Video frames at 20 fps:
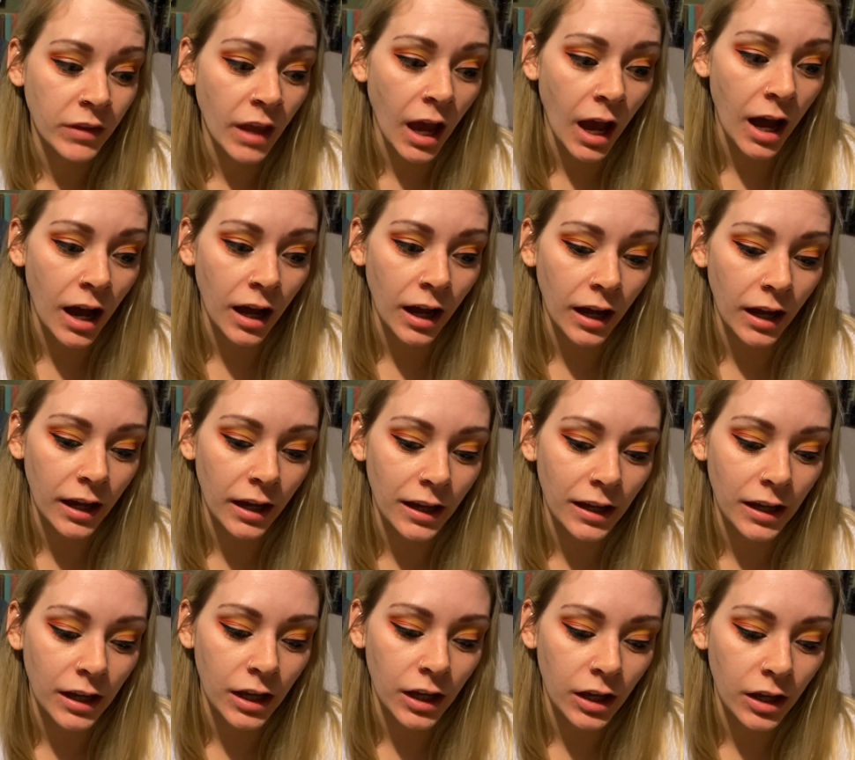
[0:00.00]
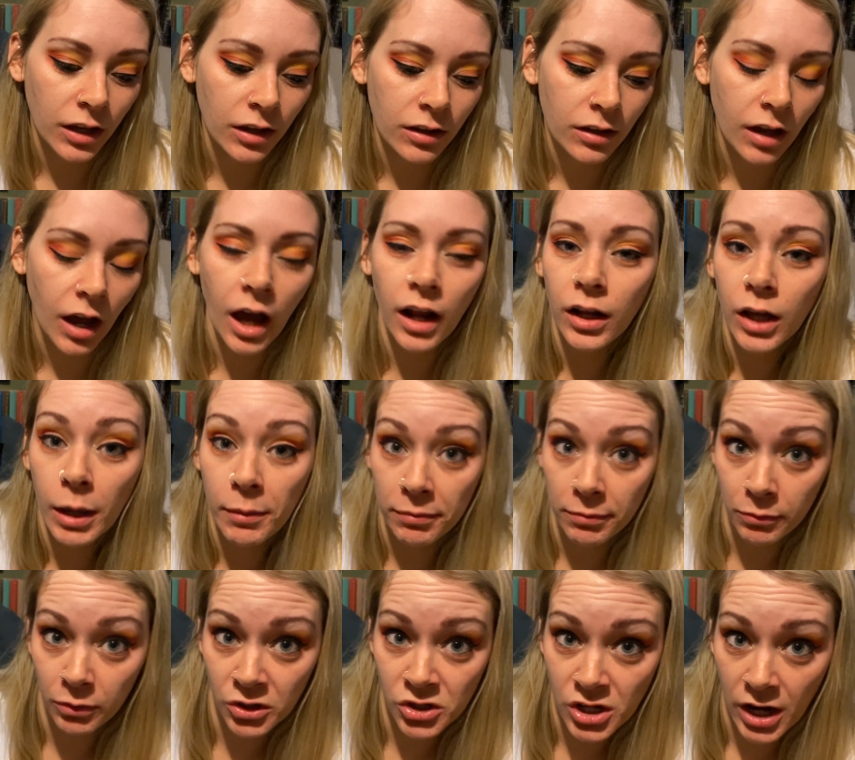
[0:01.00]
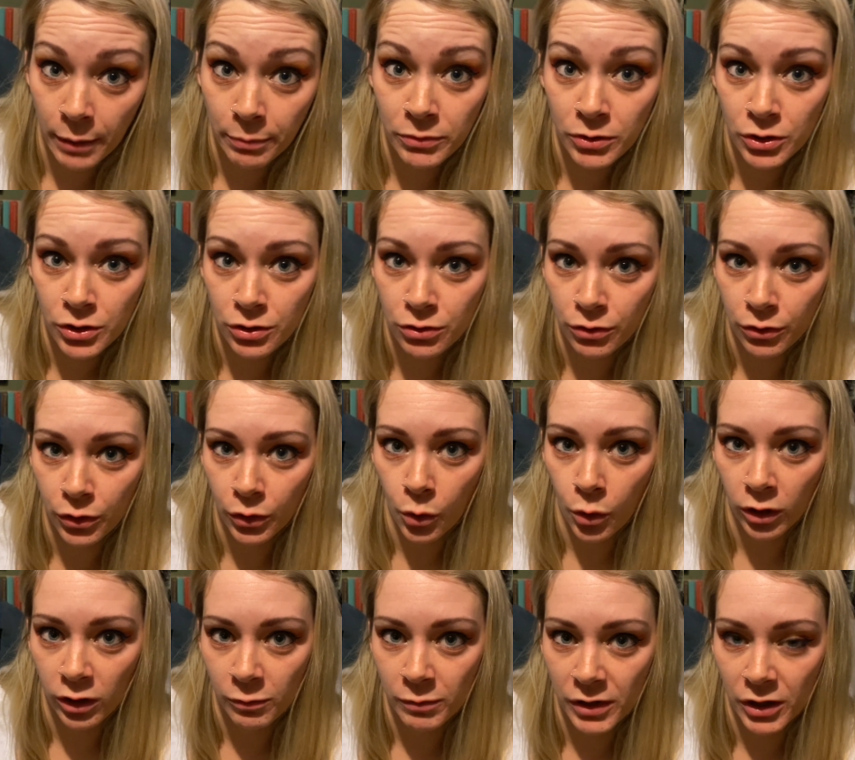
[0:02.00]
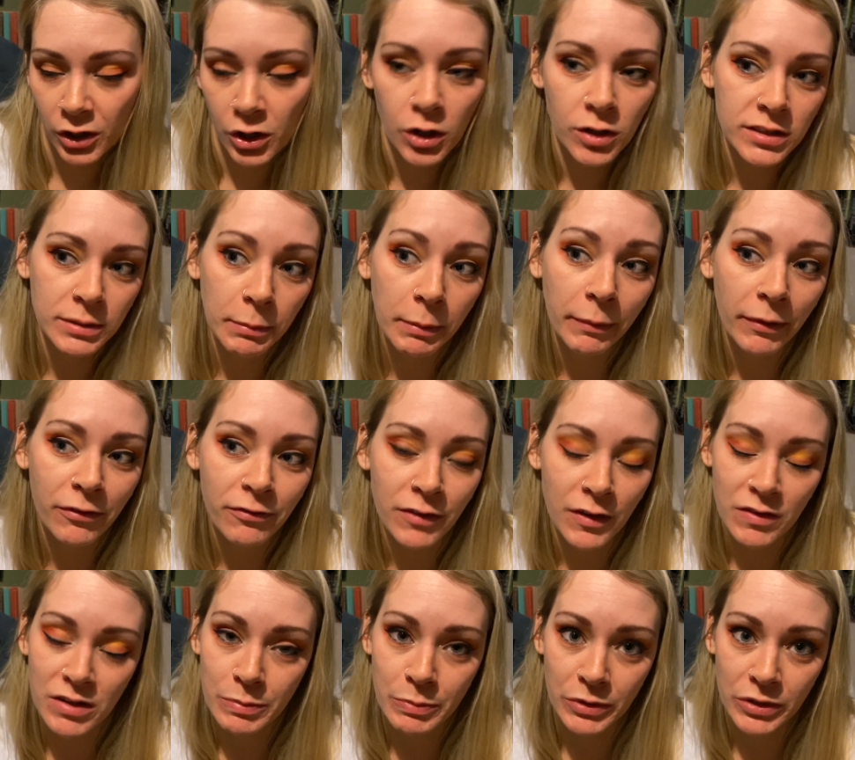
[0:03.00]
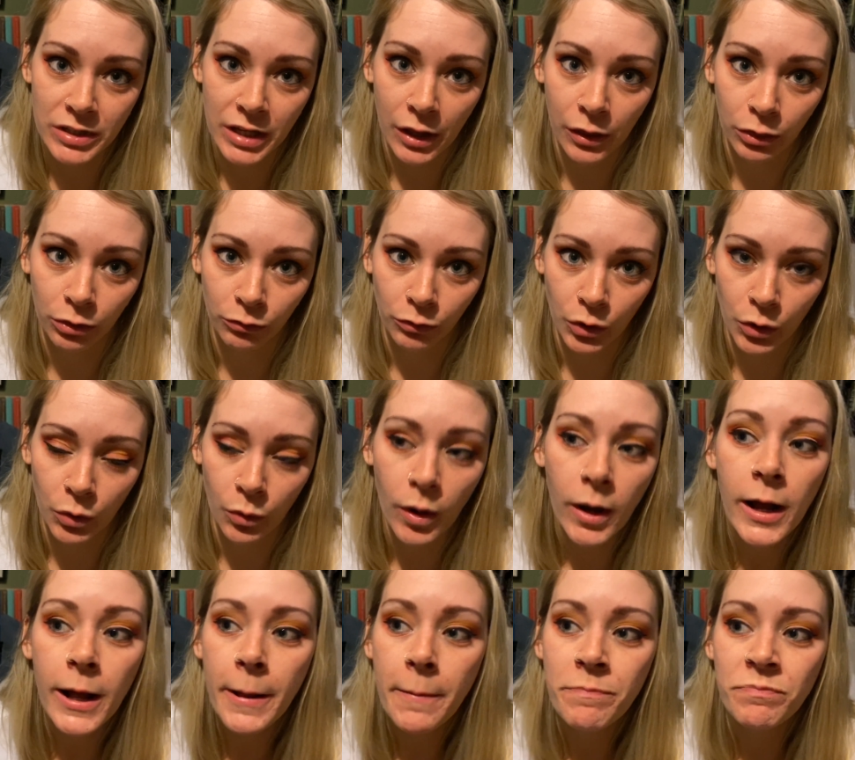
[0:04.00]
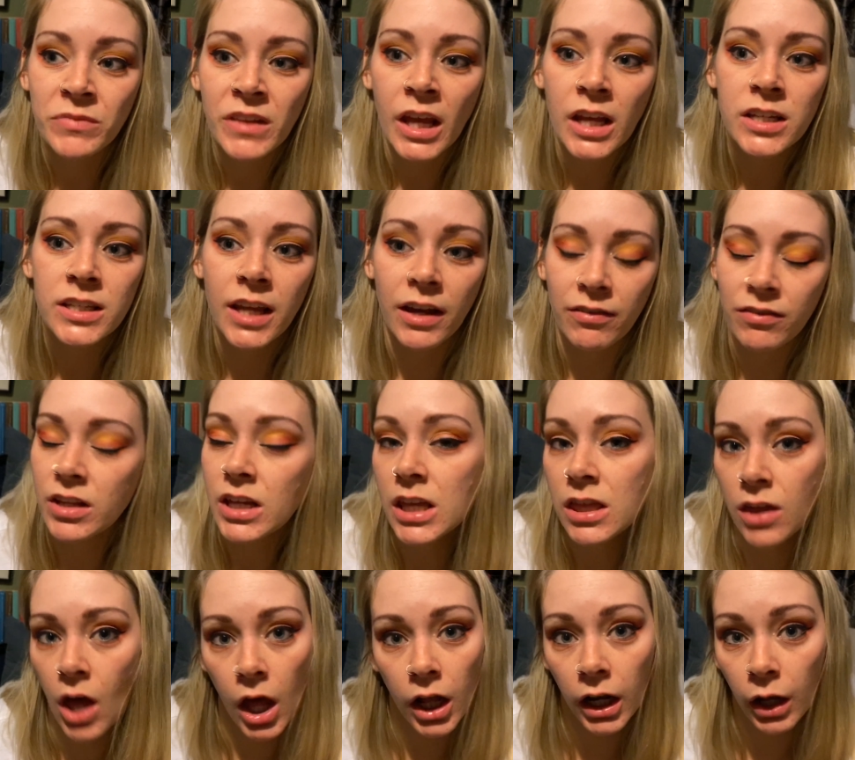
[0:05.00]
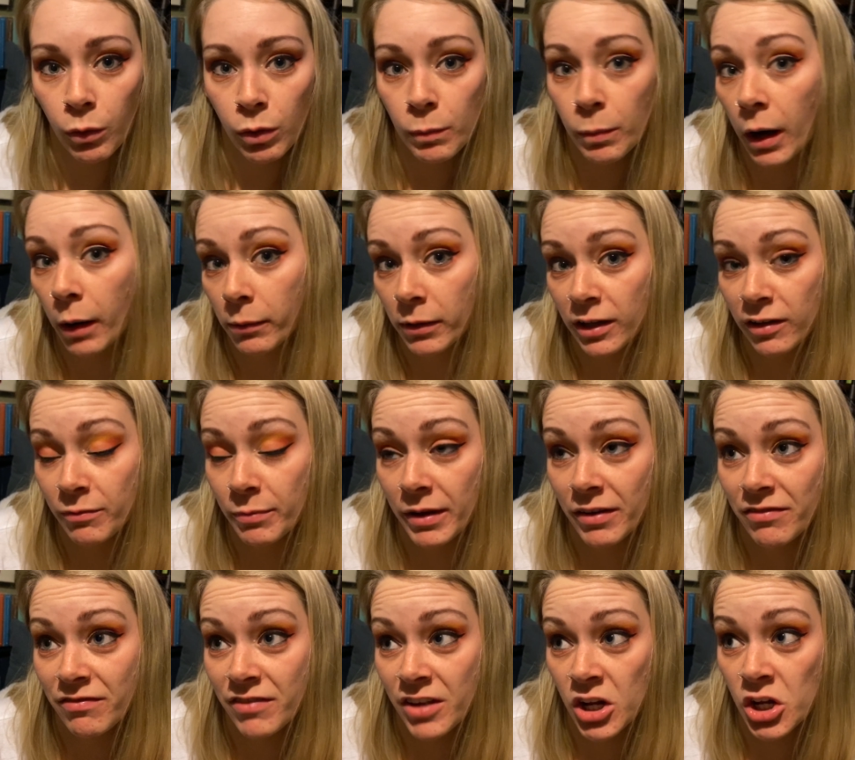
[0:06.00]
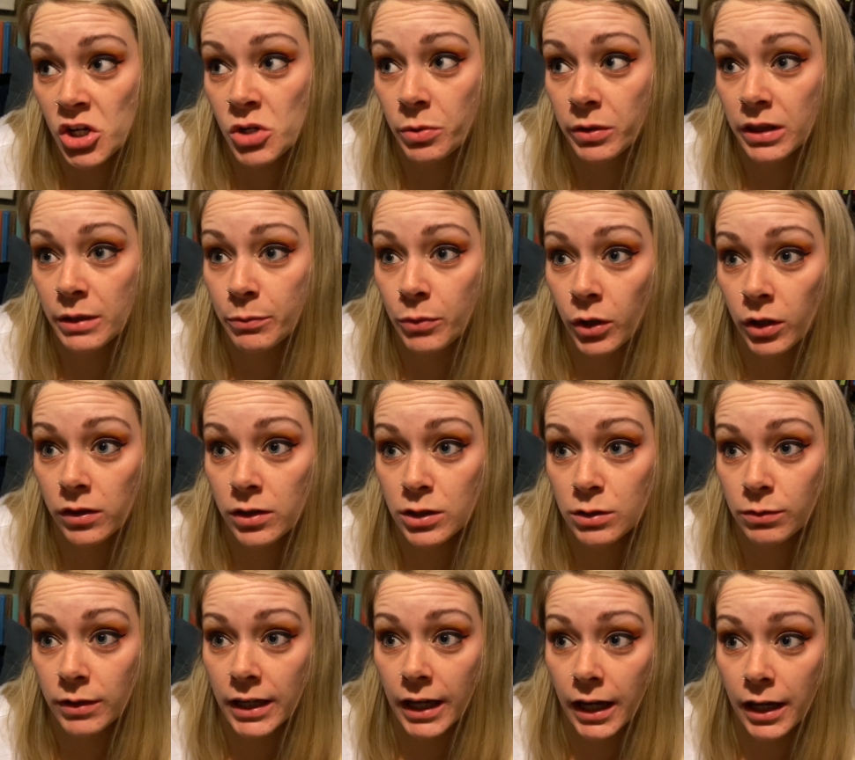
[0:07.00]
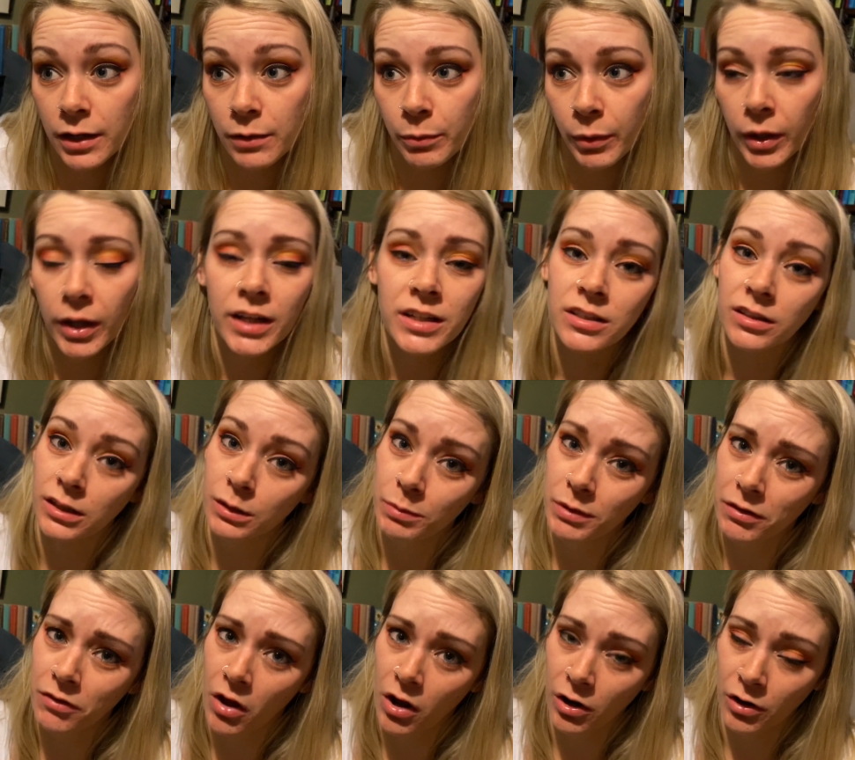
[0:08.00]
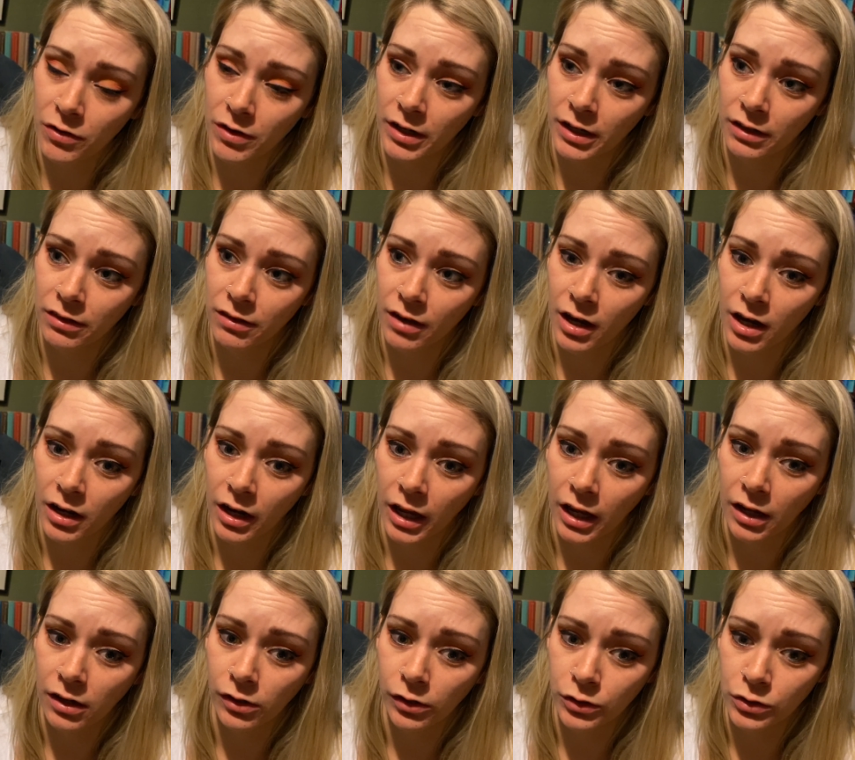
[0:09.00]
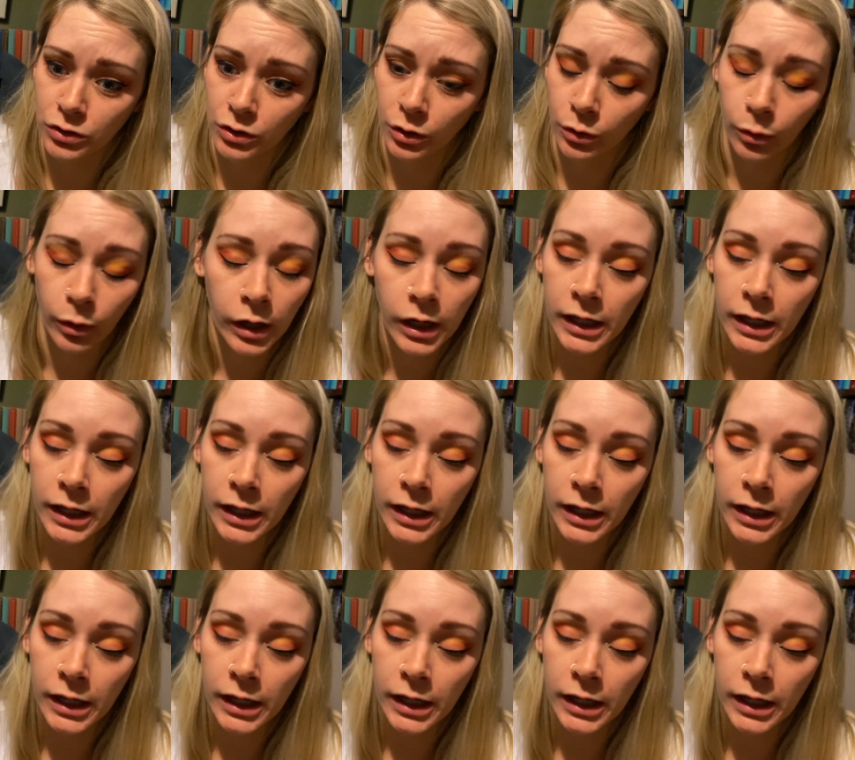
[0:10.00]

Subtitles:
I got a couple more chapters through The Court of Miracles. I'm about 50% through. definitely thought I would probably have been finished with the book this weekend, but it's a little bit longer than I thought, and also